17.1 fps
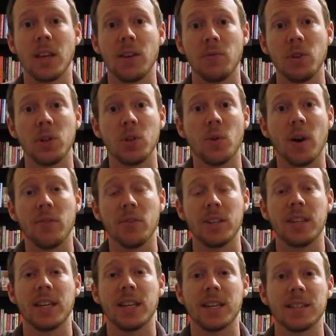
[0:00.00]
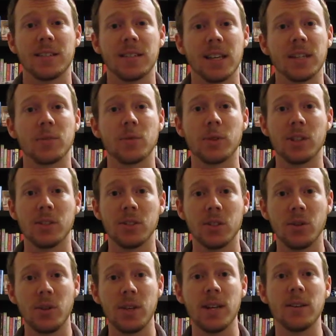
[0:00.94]
if you do everything it says within
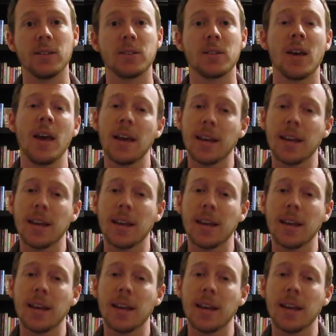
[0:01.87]
2 years?